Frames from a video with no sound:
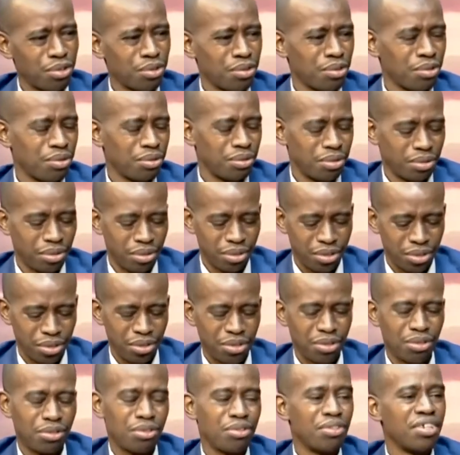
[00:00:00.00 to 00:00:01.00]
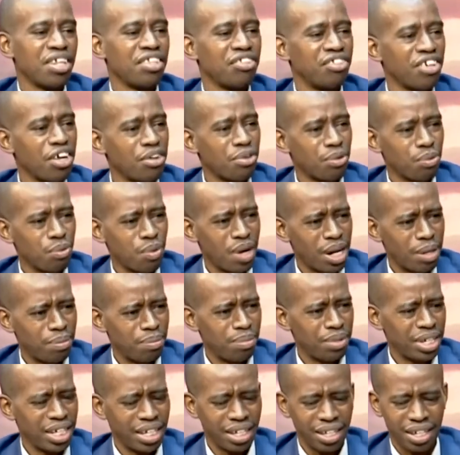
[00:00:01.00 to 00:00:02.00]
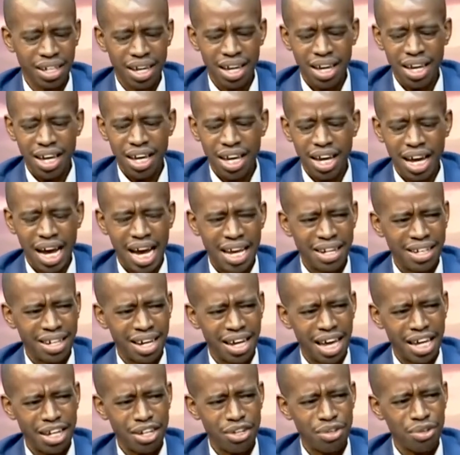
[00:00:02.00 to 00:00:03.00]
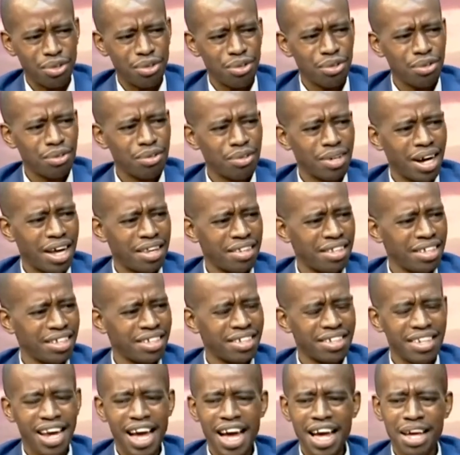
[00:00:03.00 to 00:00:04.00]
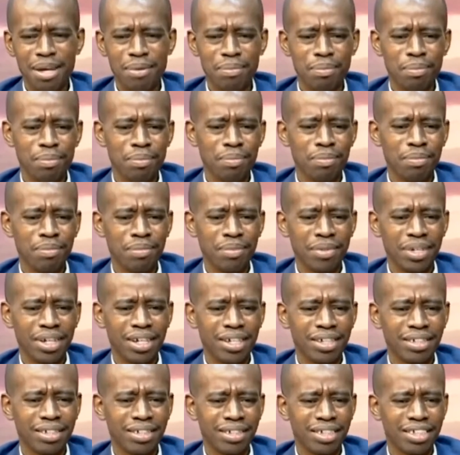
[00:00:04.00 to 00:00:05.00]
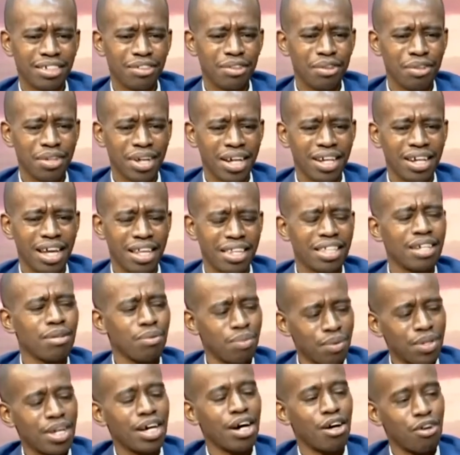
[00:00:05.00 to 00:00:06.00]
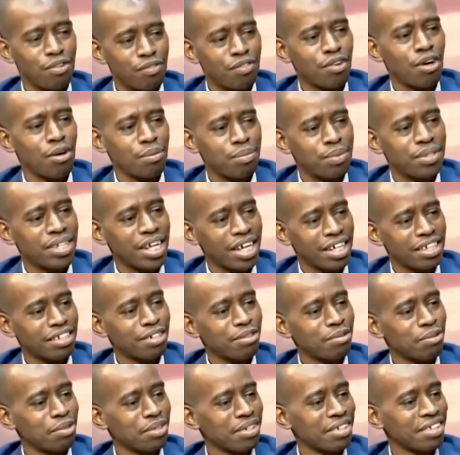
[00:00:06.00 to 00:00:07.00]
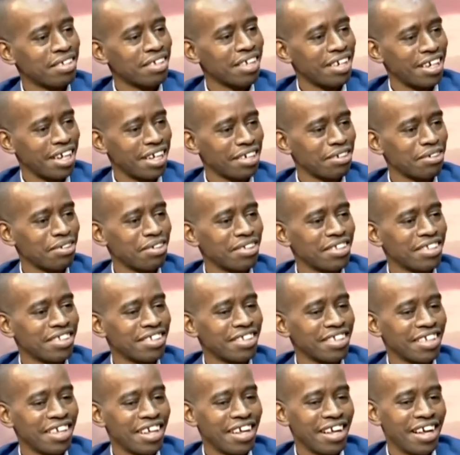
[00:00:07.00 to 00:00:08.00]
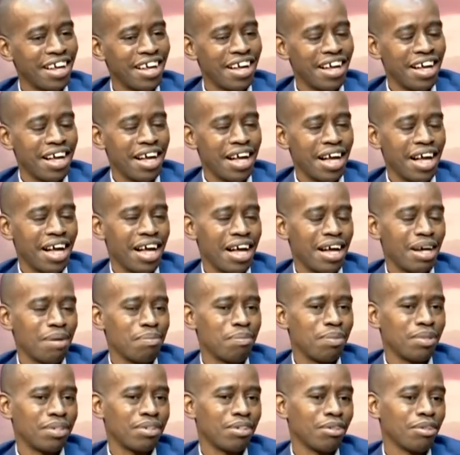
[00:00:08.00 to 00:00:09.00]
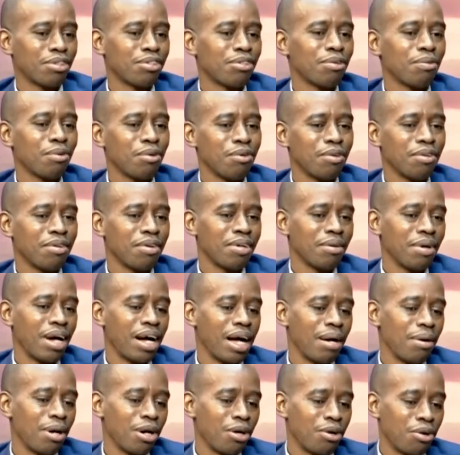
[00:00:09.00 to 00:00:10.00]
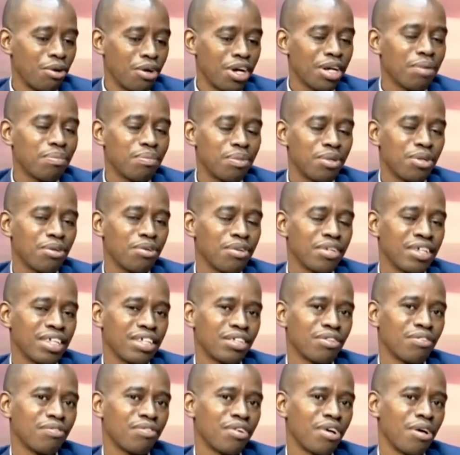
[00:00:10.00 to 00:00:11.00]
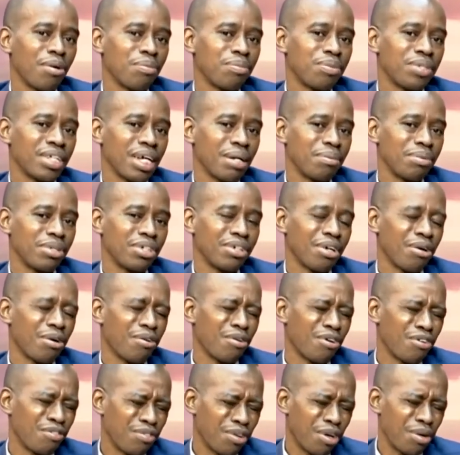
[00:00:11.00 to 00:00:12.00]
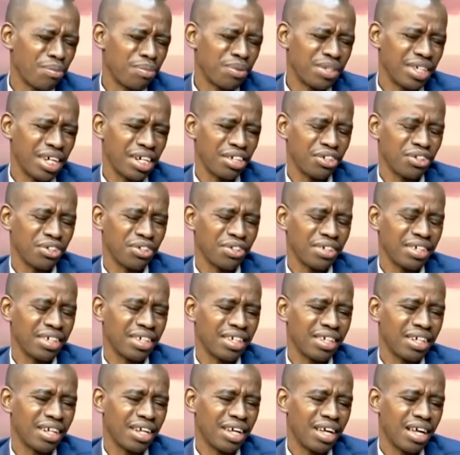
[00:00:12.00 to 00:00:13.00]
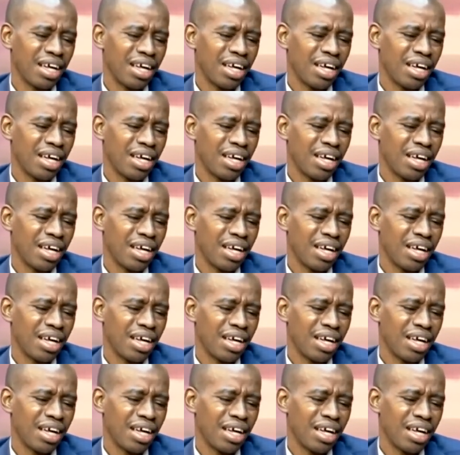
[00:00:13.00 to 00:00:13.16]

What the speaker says: to the general well-being. And you know, at this time, it's not that. I think we are over-obsessed with elections. Mm-hmm. But also, going beyond this over-obsession,